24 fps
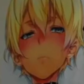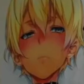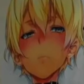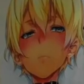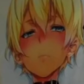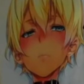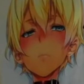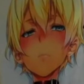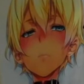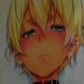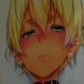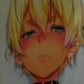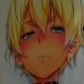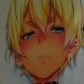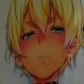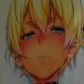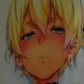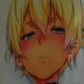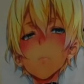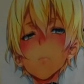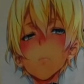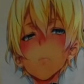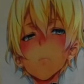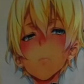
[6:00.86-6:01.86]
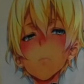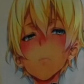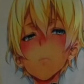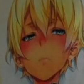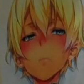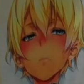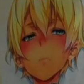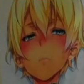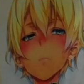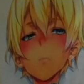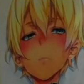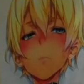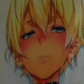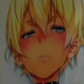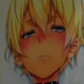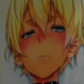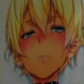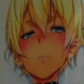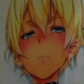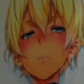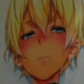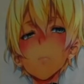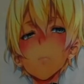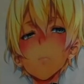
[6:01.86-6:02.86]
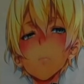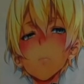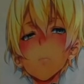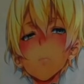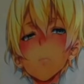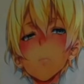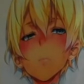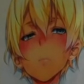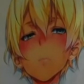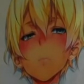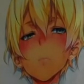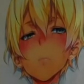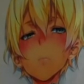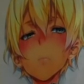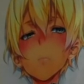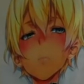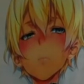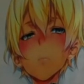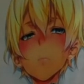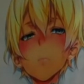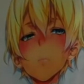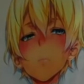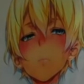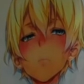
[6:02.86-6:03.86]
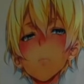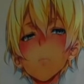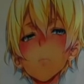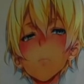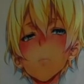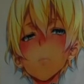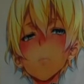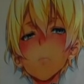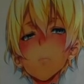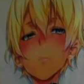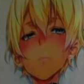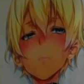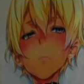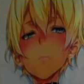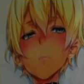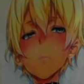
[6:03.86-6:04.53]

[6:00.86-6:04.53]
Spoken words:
[no speech]